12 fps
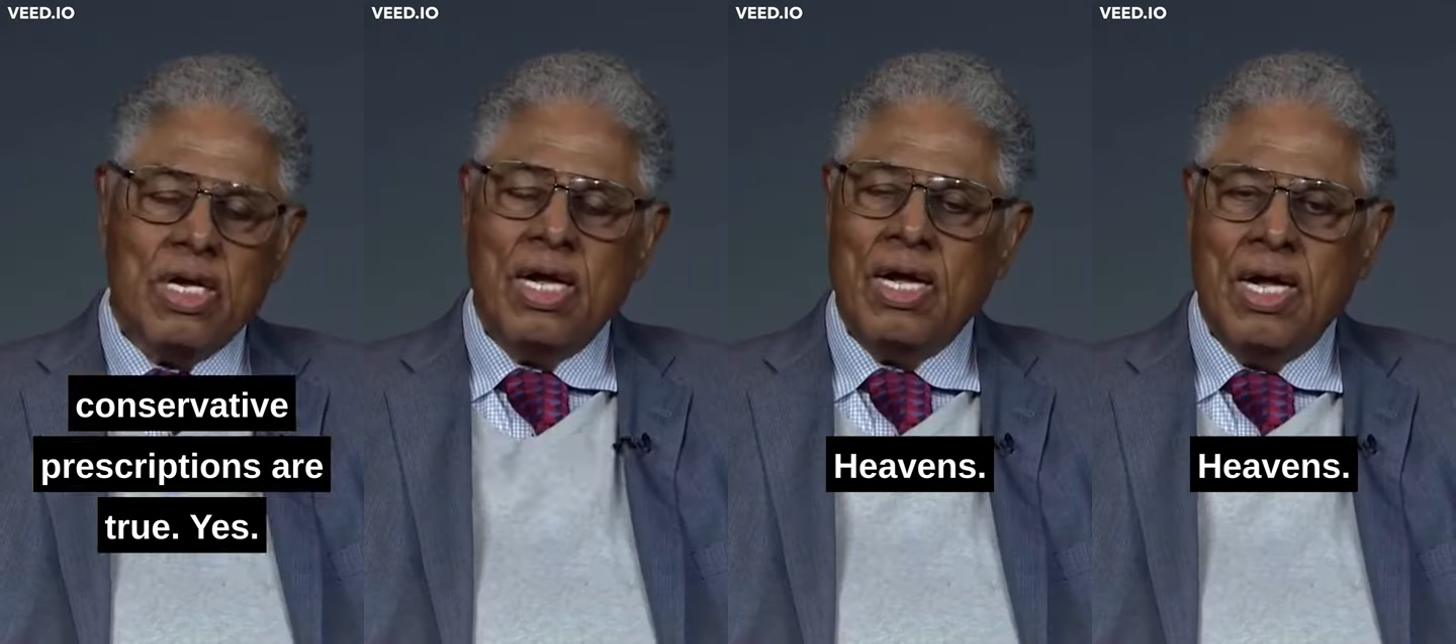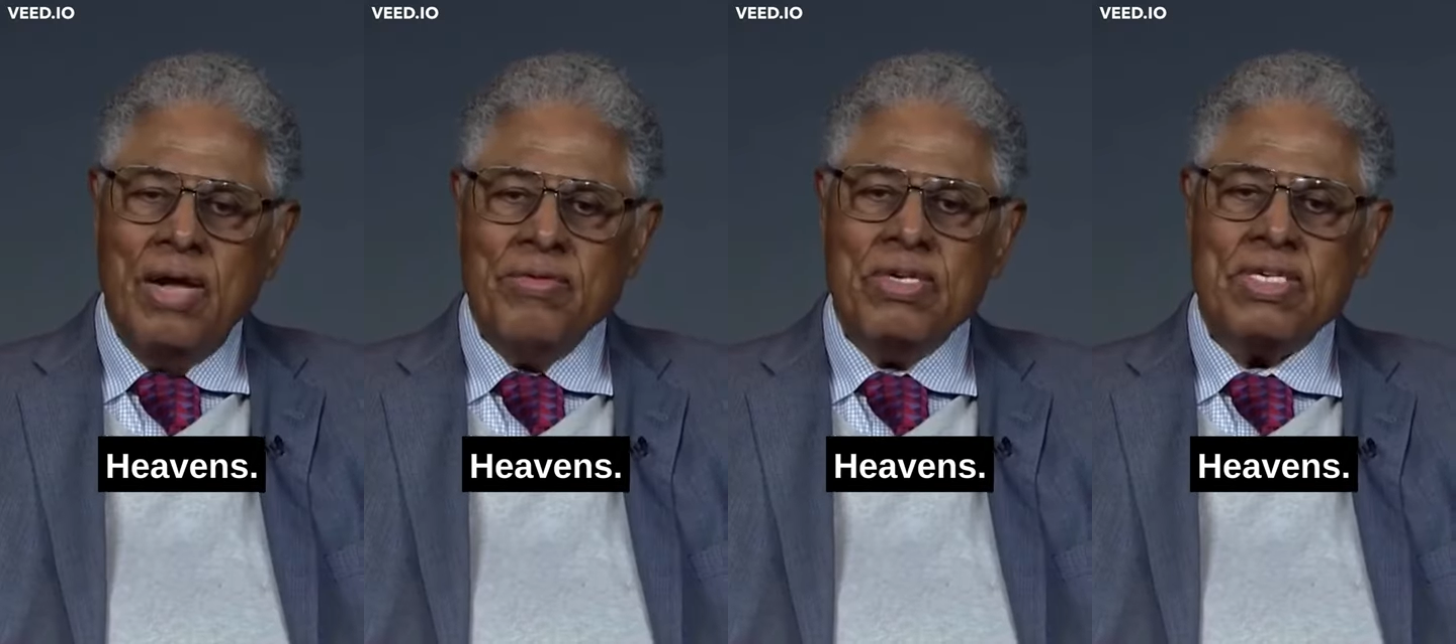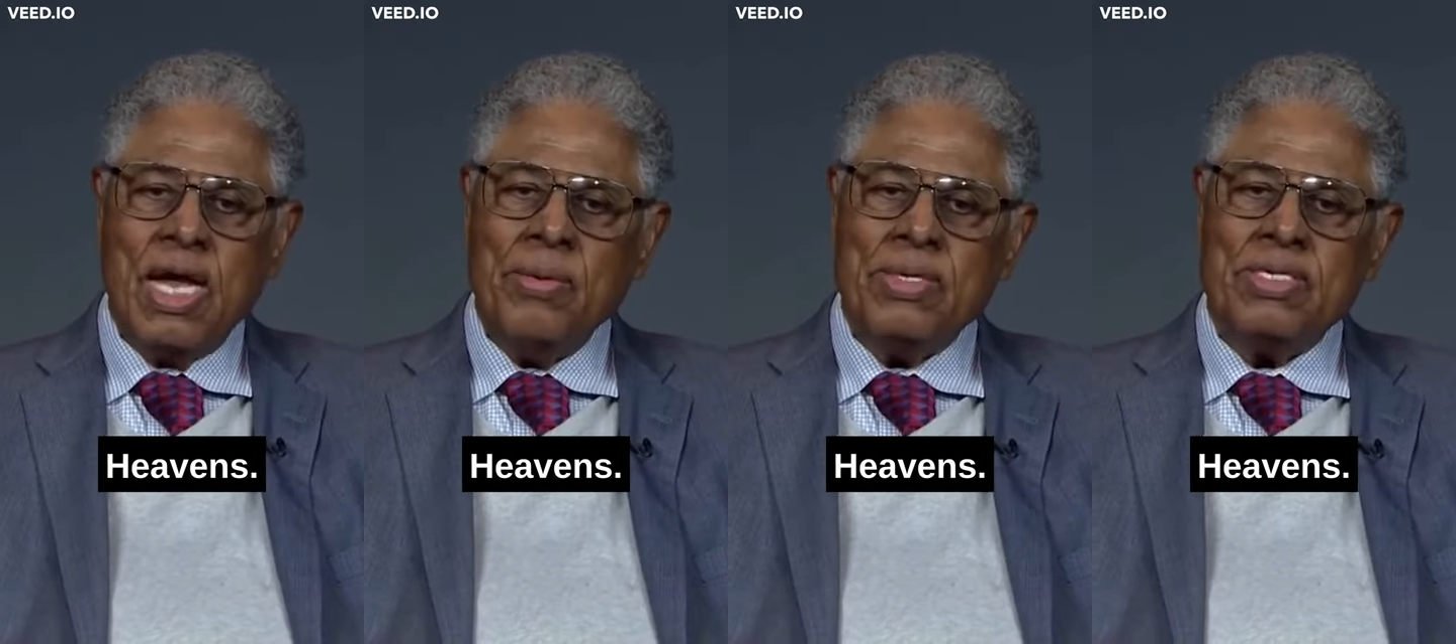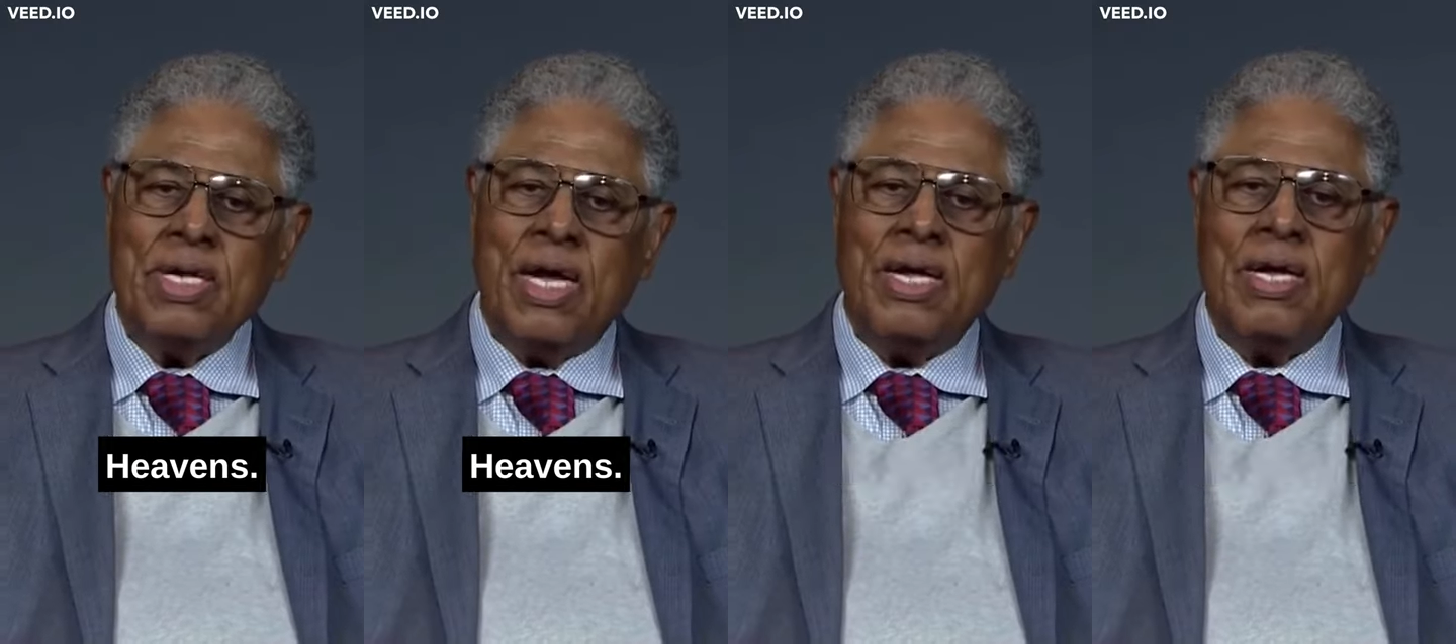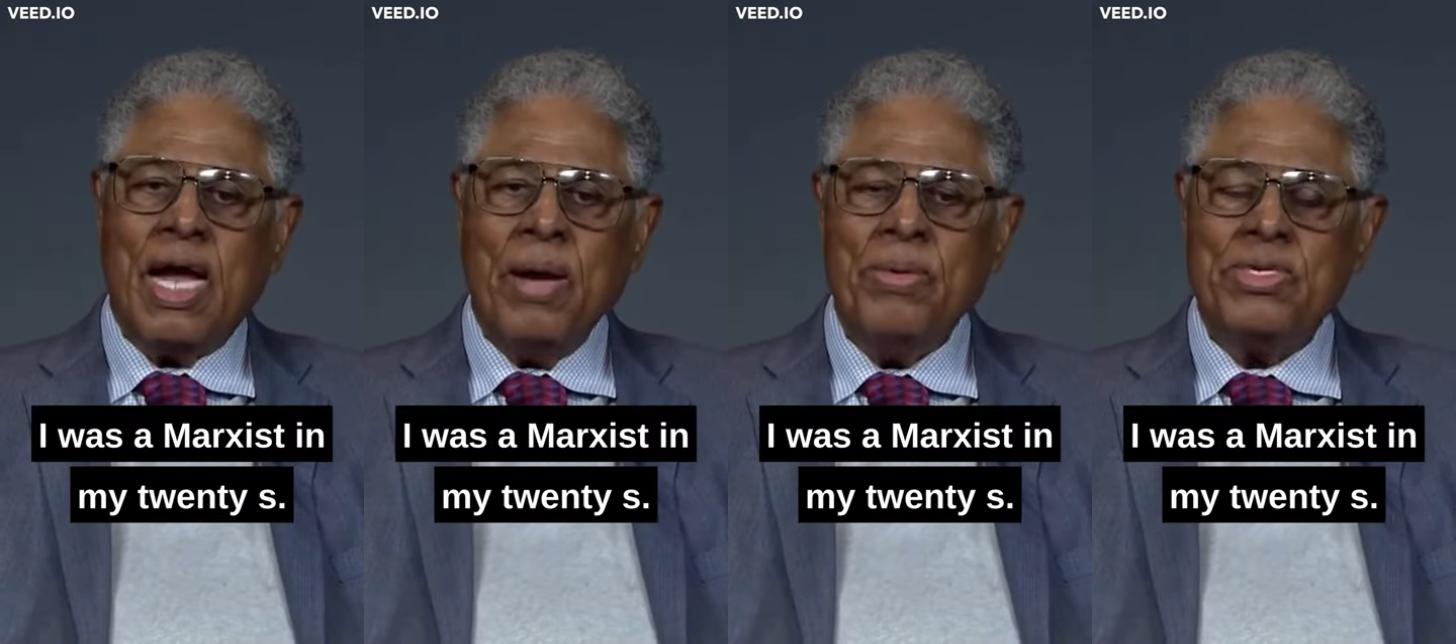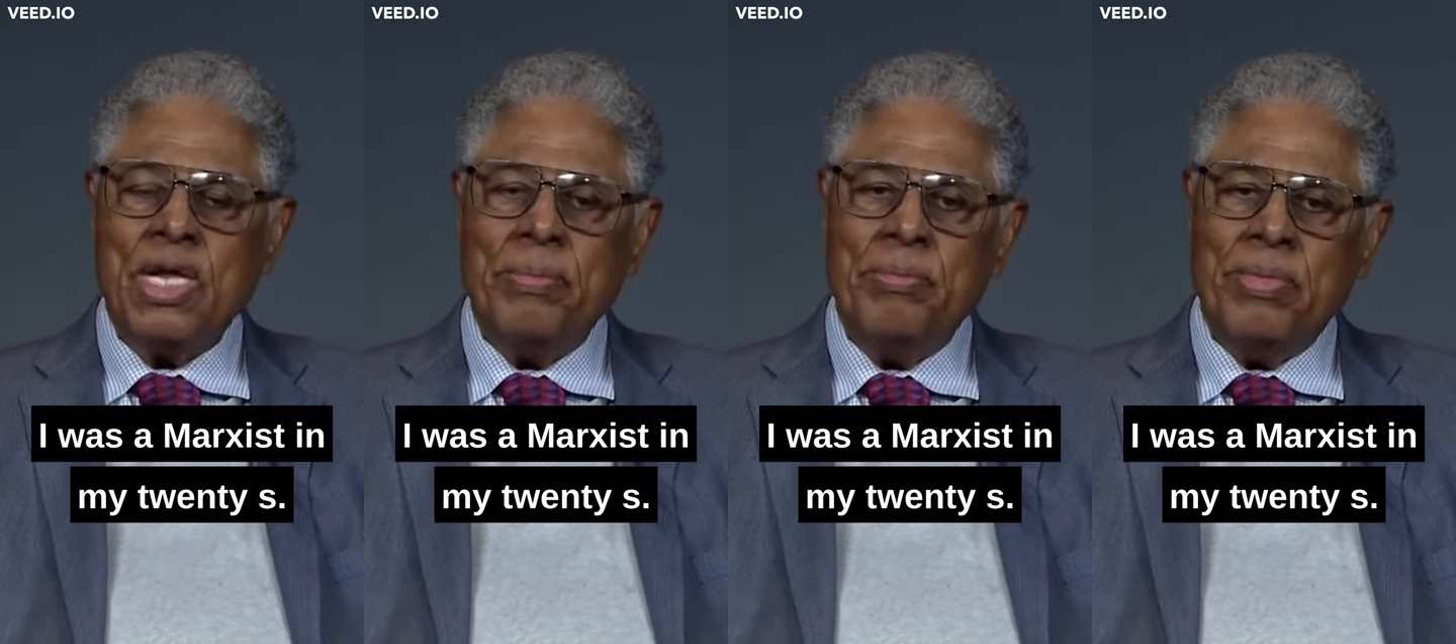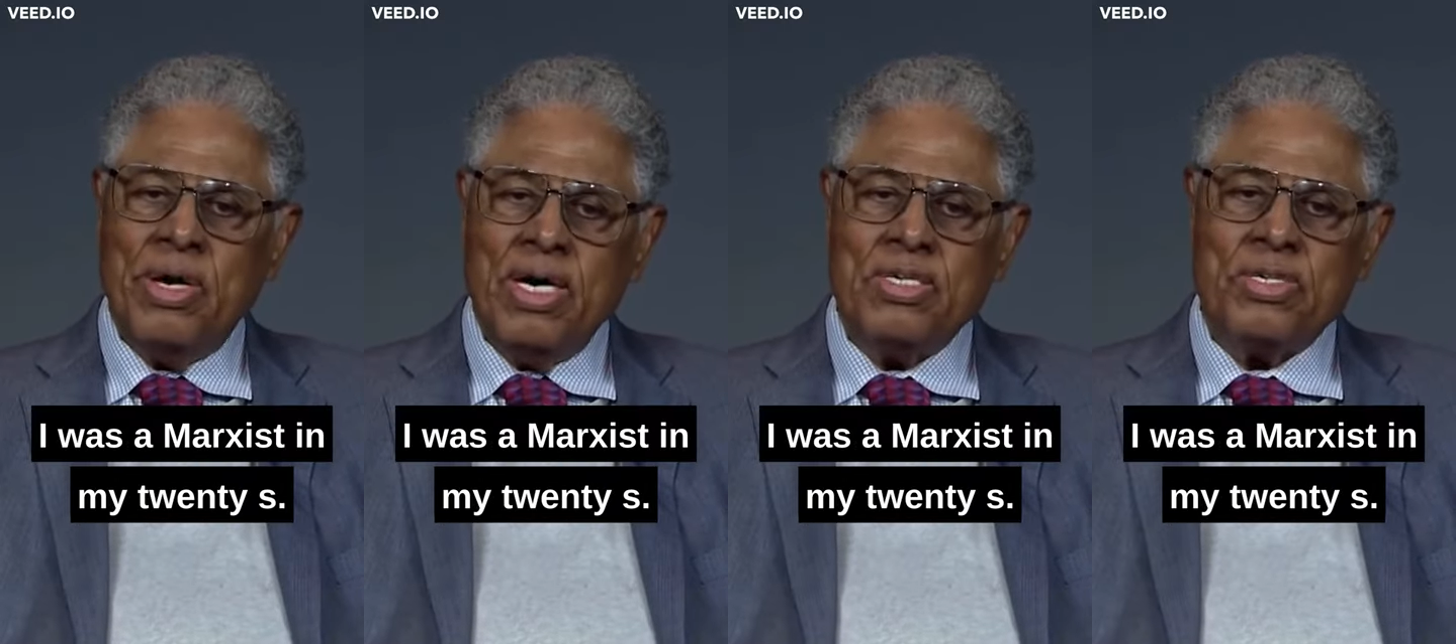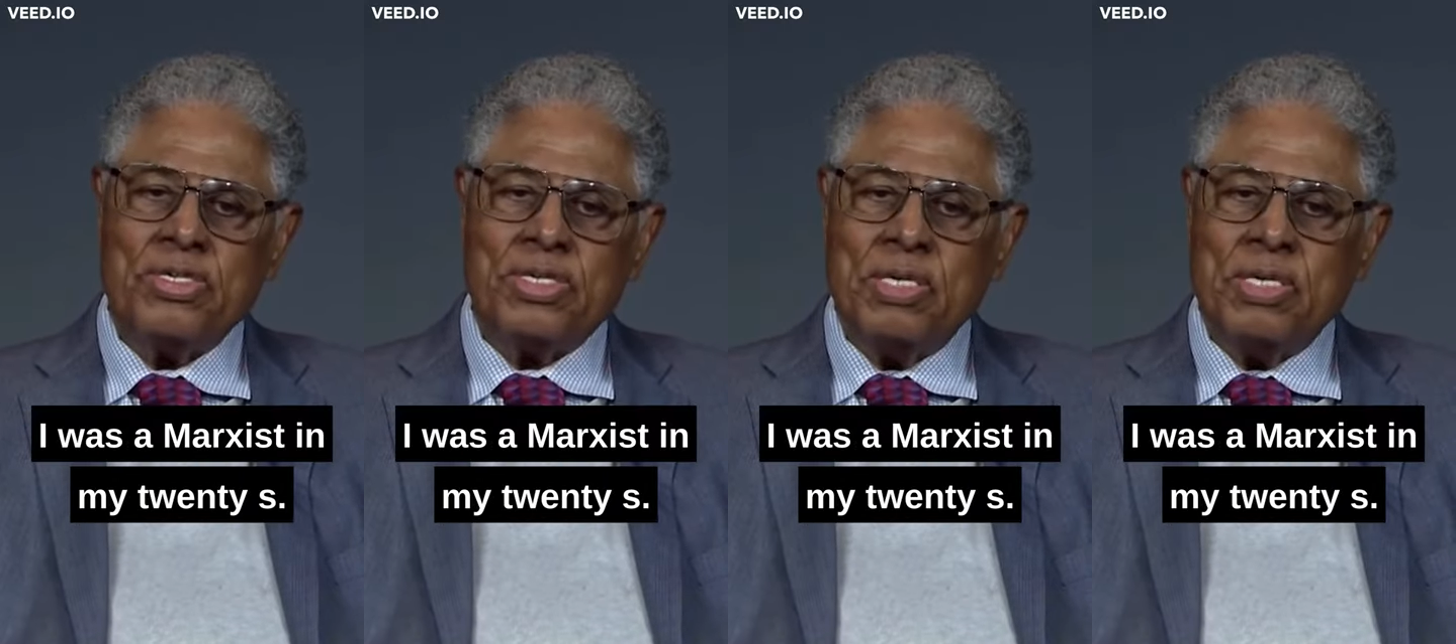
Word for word: uh, heavens, I was, a, uh, I was a Marxist